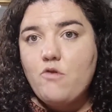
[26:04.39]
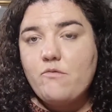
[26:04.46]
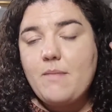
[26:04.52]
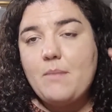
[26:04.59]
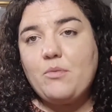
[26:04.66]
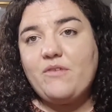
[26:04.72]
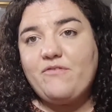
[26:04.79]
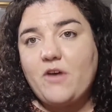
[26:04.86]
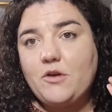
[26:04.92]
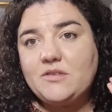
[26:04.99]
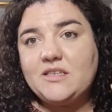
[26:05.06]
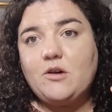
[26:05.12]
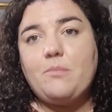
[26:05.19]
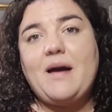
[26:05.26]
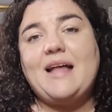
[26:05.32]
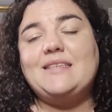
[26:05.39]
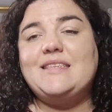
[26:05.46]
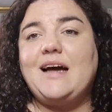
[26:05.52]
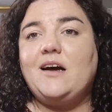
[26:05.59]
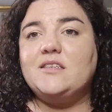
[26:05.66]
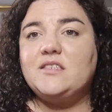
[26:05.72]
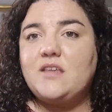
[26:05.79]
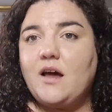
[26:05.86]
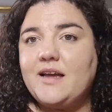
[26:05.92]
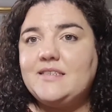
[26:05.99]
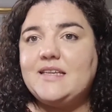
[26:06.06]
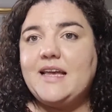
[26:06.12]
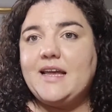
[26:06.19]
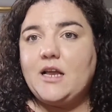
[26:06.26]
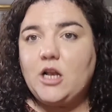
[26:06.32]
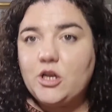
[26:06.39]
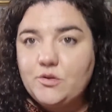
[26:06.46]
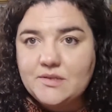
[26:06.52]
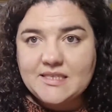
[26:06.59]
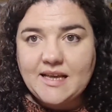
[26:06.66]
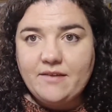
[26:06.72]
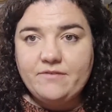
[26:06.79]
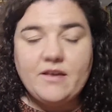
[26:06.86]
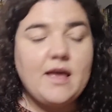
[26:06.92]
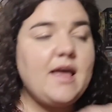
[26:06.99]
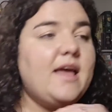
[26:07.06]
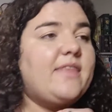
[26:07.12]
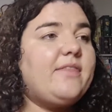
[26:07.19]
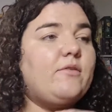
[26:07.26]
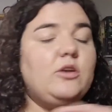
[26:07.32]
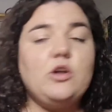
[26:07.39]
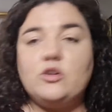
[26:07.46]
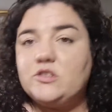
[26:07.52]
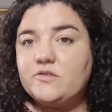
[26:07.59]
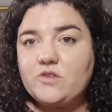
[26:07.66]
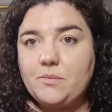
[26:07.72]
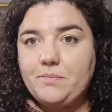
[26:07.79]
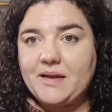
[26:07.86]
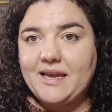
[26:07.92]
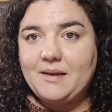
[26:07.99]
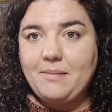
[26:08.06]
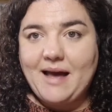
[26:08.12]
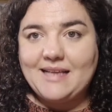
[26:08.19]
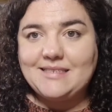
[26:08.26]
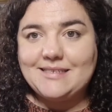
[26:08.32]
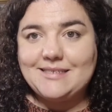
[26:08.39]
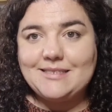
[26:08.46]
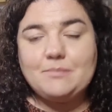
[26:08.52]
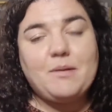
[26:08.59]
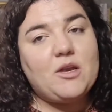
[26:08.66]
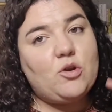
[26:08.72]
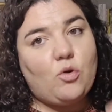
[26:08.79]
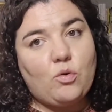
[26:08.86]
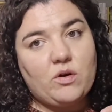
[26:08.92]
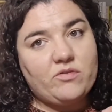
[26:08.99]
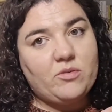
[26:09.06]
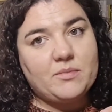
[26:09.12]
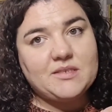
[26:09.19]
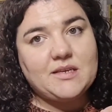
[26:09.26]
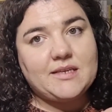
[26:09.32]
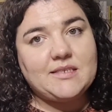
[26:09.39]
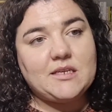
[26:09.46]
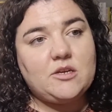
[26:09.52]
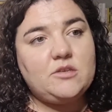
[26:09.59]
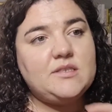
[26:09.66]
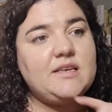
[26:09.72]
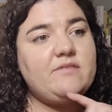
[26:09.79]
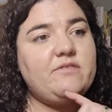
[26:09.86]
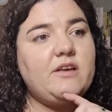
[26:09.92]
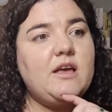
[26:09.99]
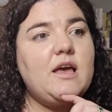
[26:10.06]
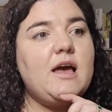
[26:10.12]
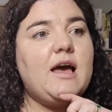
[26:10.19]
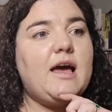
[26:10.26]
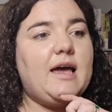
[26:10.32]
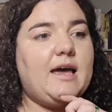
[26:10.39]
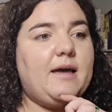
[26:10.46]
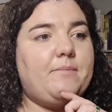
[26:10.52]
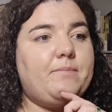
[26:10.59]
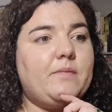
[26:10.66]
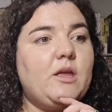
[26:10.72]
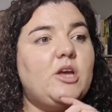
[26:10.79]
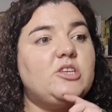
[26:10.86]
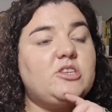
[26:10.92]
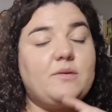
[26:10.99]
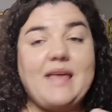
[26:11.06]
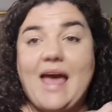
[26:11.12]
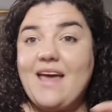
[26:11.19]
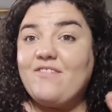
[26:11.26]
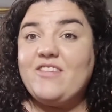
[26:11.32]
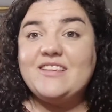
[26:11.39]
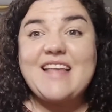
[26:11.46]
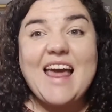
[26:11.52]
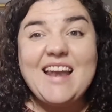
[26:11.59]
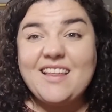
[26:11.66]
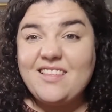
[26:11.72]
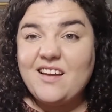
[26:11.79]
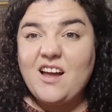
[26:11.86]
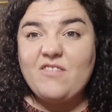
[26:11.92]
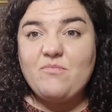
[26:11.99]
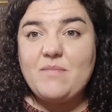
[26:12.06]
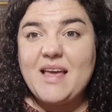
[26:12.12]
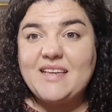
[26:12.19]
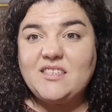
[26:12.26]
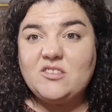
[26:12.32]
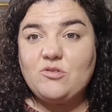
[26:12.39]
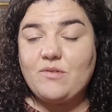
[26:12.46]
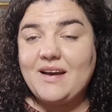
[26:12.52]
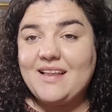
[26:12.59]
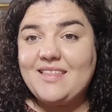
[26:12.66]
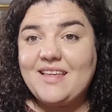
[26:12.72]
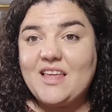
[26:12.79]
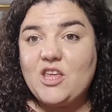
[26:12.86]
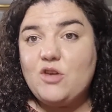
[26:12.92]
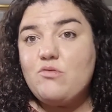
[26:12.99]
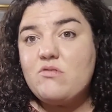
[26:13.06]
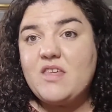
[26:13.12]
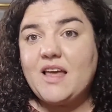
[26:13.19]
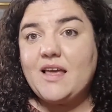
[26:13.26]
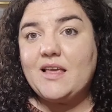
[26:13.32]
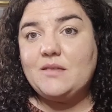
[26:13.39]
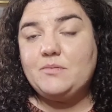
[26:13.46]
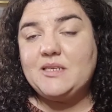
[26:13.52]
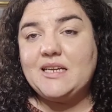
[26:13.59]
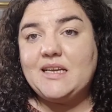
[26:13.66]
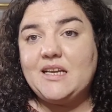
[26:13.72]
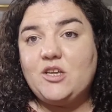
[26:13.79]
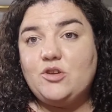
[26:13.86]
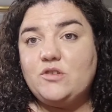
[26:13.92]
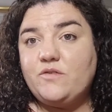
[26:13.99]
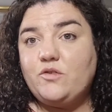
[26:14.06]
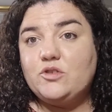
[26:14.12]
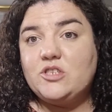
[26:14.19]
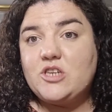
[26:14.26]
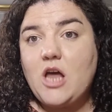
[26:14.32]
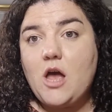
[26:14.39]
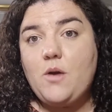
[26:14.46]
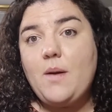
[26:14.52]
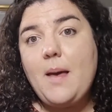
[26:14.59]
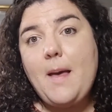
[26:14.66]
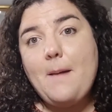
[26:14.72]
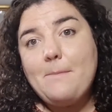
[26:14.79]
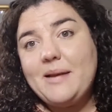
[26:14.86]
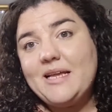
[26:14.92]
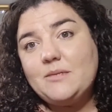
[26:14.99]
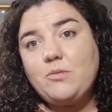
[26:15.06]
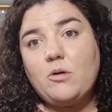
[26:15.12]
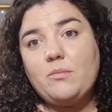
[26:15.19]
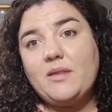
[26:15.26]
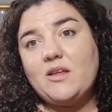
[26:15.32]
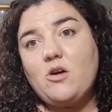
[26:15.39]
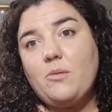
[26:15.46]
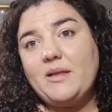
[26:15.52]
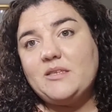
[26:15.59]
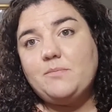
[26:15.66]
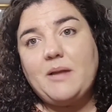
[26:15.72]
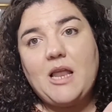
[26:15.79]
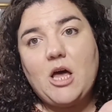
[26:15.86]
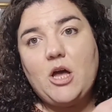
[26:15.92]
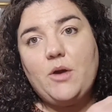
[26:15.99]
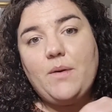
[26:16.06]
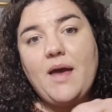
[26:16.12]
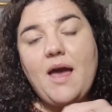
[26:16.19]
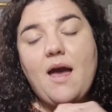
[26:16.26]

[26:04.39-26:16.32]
Remember, we're focusing on patterns that are size inclusive. There are lots of good beginner patterns, but not all of them are size inclusive. So yeah, if there's anything I've missed or anything you think is particularly useful to know, please pop them in the comments below.